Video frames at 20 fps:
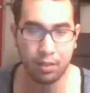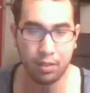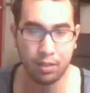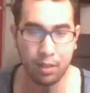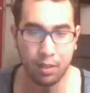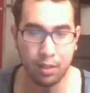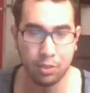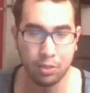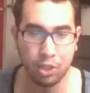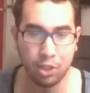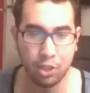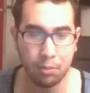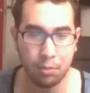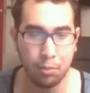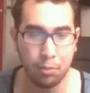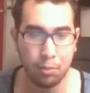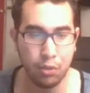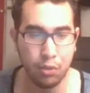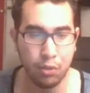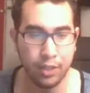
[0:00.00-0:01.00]
I'm just going
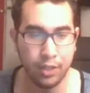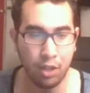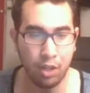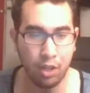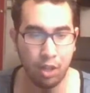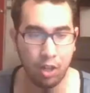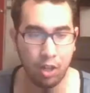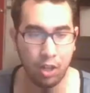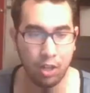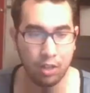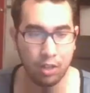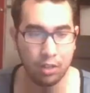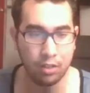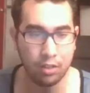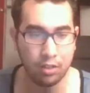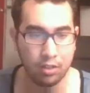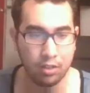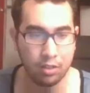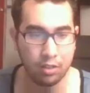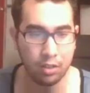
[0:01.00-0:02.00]
to move it
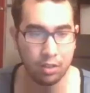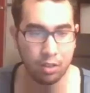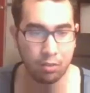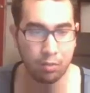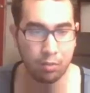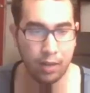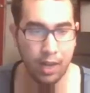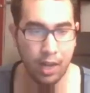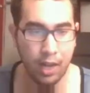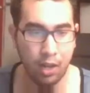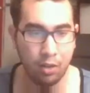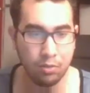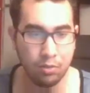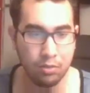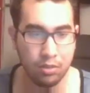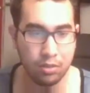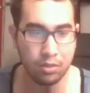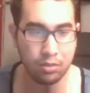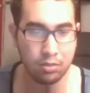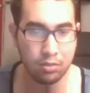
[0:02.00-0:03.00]
all around.